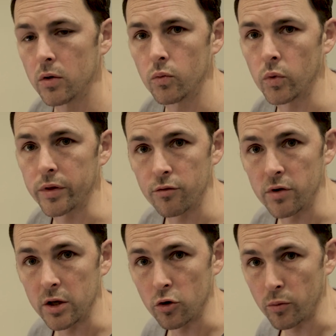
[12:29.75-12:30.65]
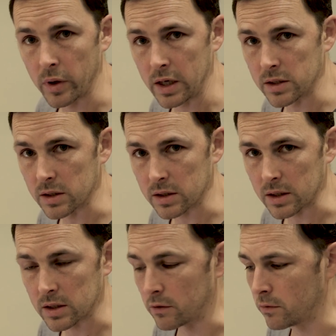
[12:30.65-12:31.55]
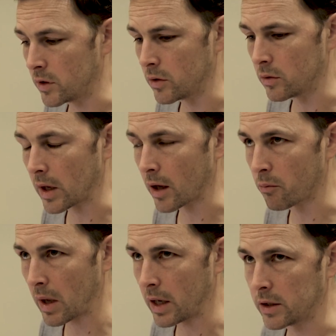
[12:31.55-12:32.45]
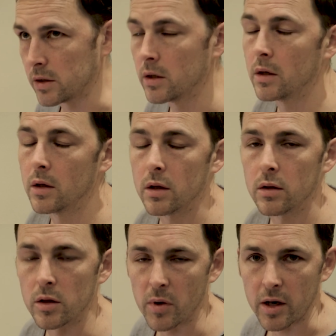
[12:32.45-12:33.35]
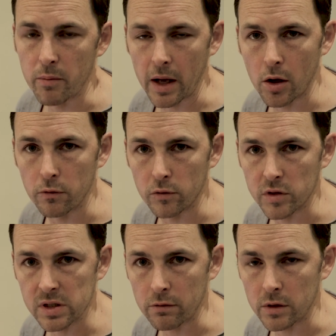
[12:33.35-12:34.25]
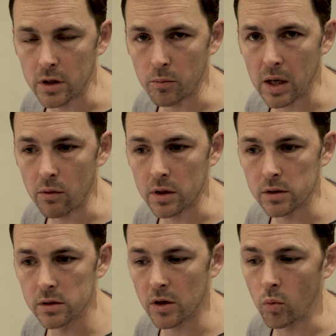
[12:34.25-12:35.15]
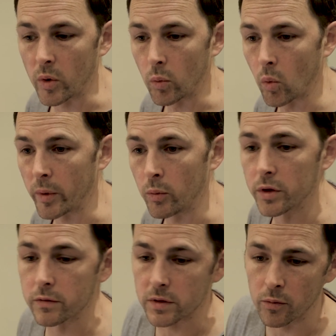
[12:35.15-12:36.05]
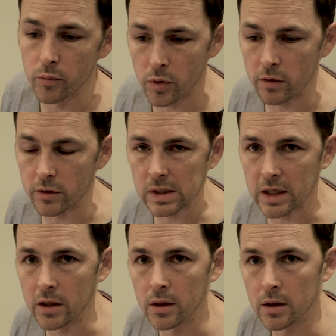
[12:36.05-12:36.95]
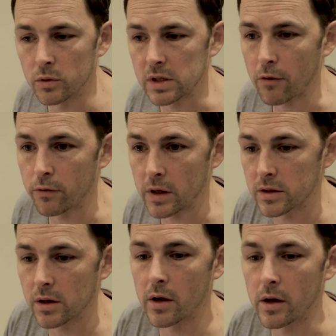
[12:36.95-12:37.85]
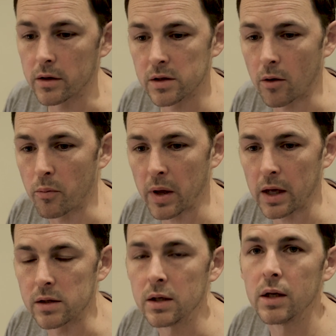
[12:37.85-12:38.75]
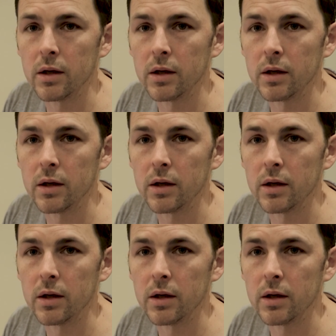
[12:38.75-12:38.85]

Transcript: With the Renewable Heat Incentive, you get paid the money back over a 7-year period. So what we would have done previously was have the entire sum paid